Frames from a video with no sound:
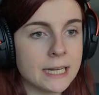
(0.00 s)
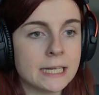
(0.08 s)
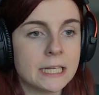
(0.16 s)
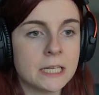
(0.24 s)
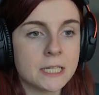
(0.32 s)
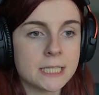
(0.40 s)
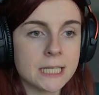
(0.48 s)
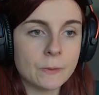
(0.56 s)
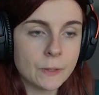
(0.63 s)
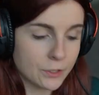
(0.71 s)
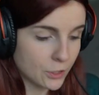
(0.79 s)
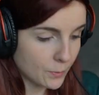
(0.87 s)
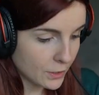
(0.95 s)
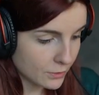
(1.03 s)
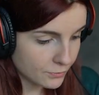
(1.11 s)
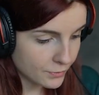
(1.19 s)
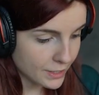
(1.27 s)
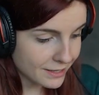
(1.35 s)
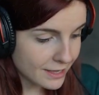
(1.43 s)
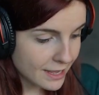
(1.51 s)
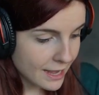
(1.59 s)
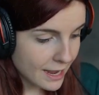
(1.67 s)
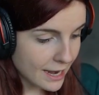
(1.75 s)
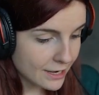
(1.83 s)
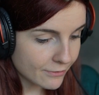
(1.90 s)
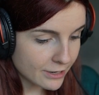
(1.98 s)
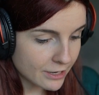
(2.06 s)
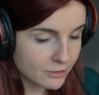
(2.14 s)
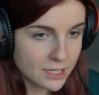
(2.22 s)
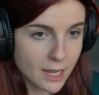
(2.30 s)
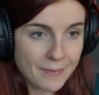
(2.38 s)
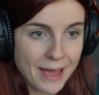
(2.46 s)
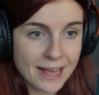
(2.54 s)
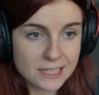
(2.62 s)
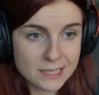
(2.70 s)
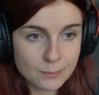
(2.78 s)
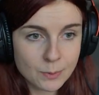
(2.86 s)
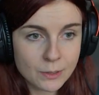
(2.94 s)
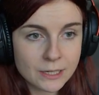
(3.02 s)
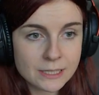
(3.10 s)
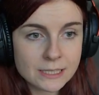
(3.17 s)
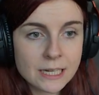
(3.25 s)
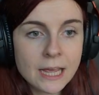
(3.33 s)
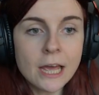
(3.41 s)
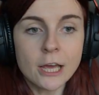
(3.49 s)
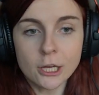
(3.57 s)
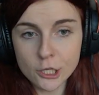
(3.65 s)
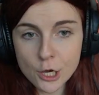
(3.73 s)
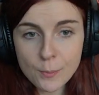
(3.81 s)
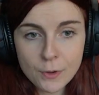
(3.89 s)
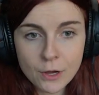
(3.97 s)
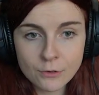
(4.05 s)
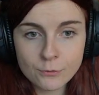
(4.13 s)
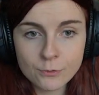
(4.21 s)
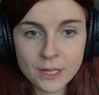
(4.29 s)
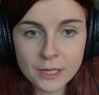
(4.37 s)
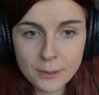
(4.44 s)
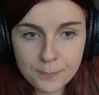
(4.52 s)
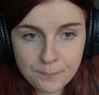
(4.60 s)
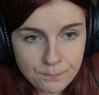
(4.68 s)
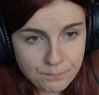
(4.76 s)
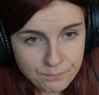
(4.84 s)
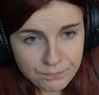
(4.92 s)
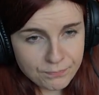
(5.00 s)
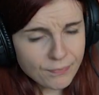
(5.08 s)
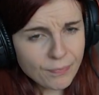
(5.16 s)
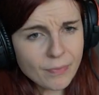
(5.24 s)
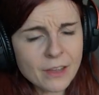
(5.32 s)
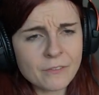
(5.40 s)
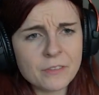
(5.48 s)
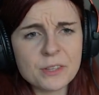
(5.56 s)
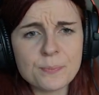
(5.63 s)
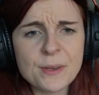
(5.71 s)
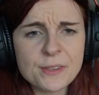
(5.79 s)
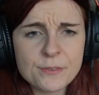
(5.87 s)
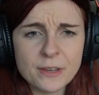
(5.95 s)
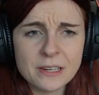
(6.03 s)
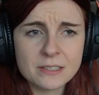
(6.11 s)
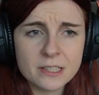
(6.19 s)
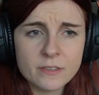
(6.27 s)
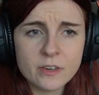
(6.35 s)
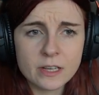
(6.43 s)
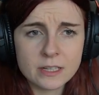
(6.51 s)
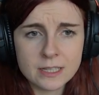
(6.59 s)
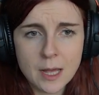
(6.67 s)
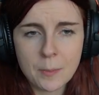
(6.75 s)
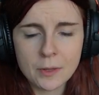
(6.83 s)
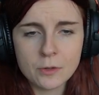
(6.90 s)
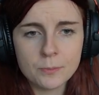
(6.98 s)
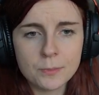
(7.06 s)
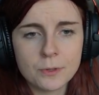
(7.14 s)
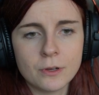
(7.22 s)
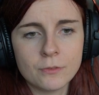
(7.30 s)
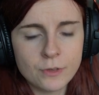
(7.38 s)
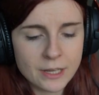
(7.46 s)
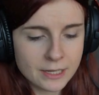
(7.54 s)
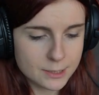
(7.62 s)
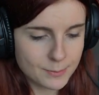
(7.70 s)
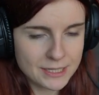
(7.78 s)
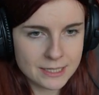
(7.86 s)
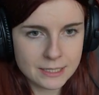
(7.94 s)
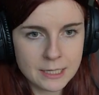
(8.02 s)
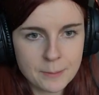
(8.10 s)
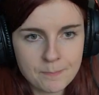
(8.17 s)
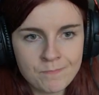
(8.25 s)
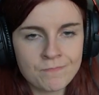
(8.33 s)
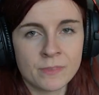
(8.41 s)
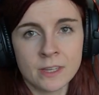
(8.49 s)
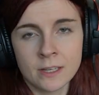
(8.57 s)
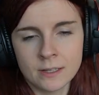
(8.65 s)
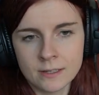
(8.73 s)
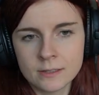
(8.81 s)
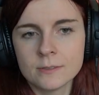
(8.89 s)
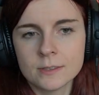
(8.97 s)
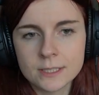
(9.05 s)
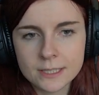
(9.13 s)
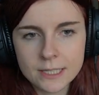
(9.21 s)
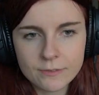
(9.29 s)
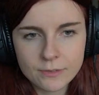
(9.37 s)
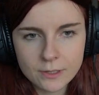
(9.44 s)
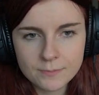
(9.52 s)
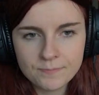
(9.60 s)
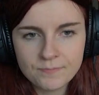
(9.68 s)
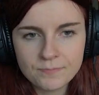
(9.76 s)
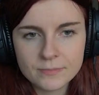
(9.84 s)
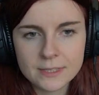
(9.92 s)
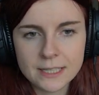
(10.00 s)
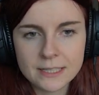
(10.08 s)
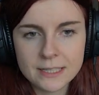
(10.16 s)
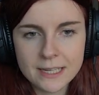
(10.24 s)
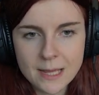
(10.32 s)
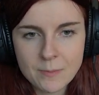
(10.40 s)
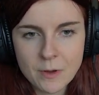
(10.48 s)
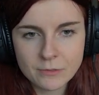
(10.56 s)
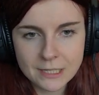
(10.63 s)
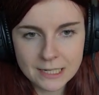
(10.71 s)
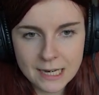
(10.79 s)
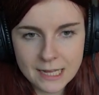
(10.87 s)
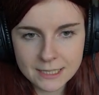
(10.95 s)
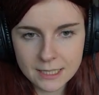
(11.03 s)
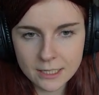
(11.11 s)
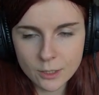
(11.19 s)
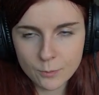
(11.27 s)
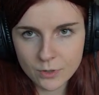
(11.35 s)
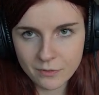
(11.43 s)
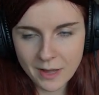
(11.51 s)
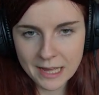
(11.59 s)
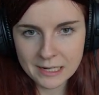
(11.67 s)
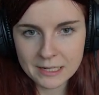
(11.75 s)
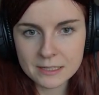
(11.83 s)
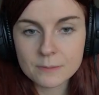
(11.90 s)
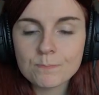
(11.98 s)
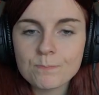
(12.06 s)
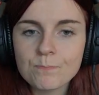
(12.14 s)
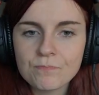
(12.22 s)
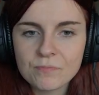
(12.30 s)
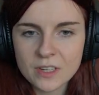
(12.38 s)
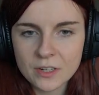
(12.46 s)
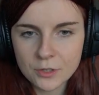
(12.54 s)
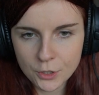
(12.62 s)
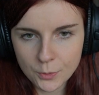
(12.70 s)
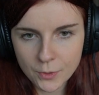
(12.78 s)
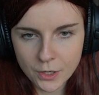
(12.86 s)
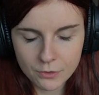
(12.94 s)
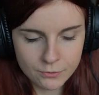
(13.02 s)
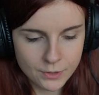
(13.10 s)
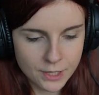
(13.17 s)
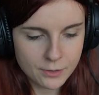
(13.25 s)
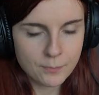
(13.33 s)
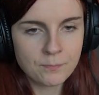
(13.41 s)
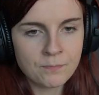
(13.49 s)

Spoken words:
And here is our kubeconfig. And if you know, type export kubeconfig, and we specify the Civo example kubeconfig. It's basically Civo, then the name of the cluster that you provided, and then kubeconfig.